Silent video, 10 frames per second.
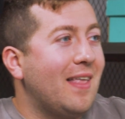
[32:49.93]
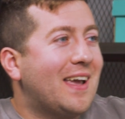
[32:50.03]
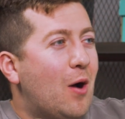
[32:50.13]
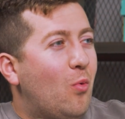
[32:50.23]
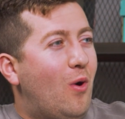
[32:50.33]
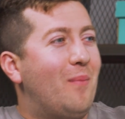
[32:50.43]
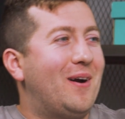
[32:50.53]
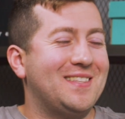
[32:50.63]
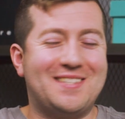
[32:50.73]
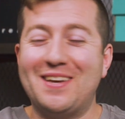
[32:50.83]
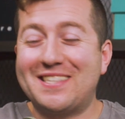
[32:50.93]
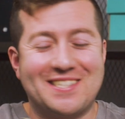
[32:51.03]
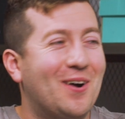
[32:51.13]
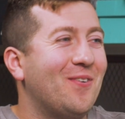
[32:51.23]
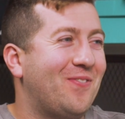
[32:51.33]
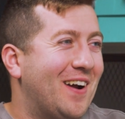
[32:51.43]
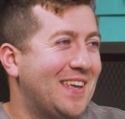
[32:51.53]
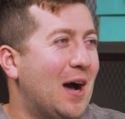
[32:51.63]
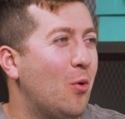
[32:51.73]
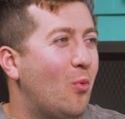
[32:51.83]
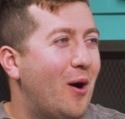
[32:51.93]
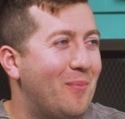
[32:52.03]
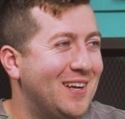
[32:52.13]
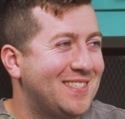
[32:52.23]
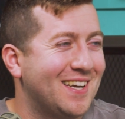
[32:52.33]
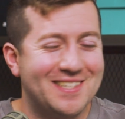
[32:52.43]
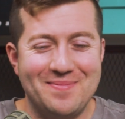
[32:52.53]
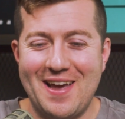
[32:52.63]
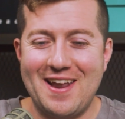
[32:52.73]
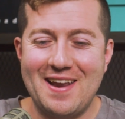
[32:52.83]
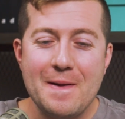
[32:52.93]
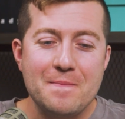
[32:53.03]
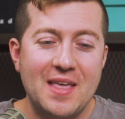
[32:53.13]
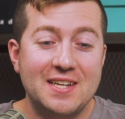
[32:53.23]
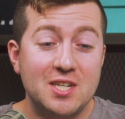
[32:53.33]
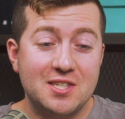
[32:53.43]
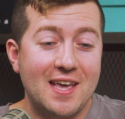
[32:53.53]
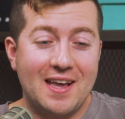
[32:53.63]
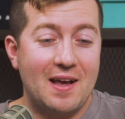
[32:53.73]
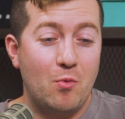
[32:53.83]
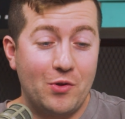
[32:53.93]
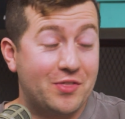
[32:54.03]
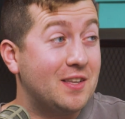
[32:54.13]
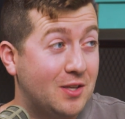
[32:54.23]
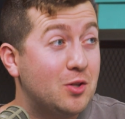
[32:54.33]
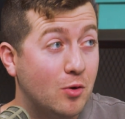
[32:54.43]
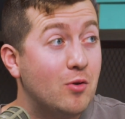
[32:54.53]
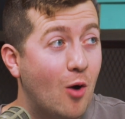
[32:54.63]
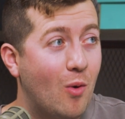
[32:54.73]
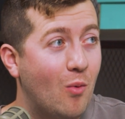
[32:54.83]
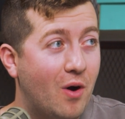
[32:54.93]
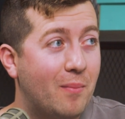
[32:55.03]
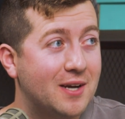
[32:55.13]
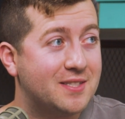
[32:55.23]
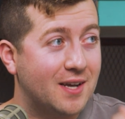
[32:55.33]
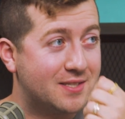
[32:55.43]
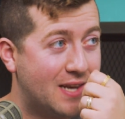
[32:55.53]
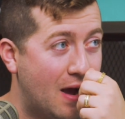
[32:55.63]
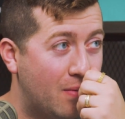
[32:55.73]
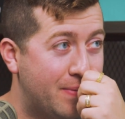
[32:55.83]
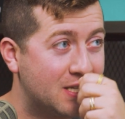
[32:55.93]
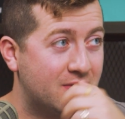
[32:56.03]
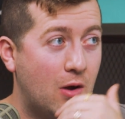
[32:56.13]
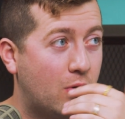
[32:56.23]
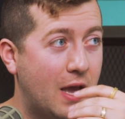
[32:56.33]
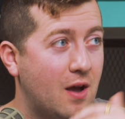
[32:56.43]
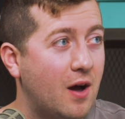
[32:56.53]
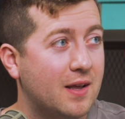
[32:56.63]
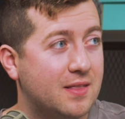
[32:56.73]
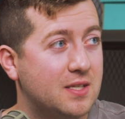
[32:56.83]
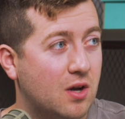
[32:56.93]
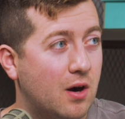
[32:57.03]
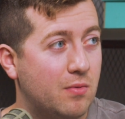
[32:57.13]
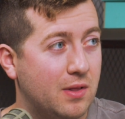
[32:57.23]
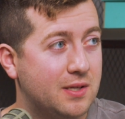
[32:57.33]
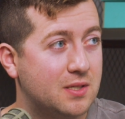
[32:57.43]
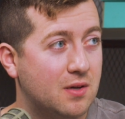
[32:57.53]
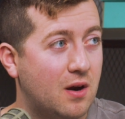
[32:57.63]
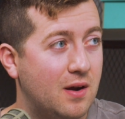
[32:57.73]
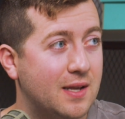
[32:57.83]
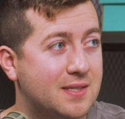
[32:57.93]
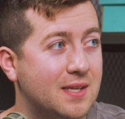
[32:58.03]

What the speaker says: like how Walmart, it's so funny how Walmart does it, man. They just like, you know what Walmart does now because of how chaotic these card releases are? It's